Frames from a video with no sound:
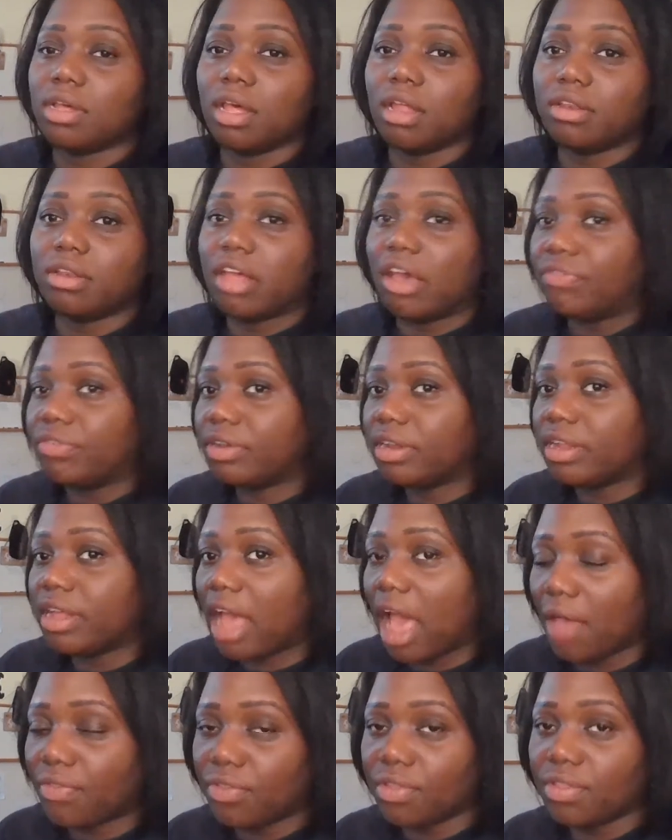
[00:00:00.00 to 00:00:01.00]
And definitely
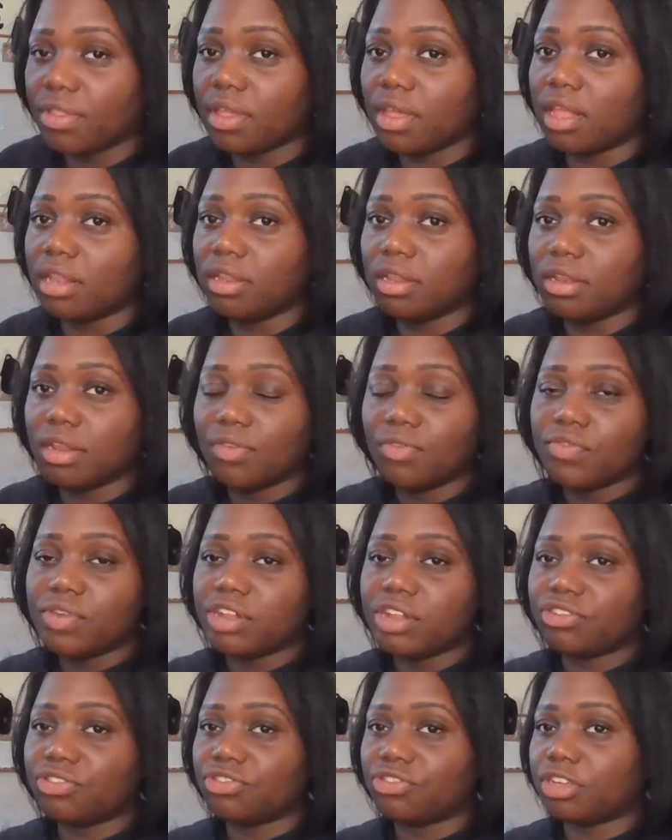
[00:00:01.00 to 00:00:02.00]
after the ending of the
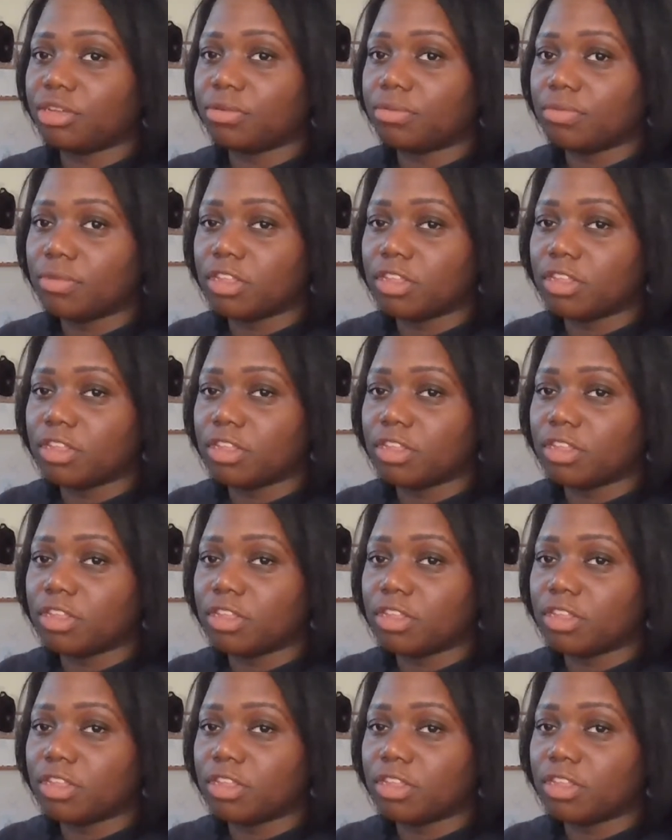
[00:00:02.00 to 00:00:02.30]
relationship,